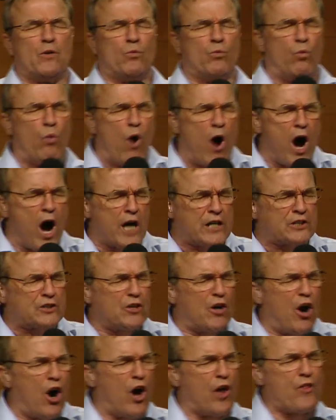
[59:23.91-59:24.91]
walked
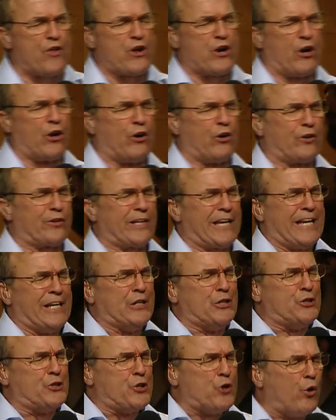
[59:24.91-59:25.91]
on the earth,
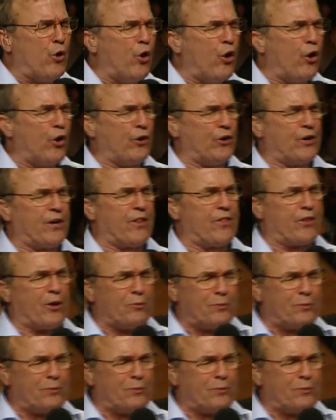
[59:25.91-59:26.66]
endured the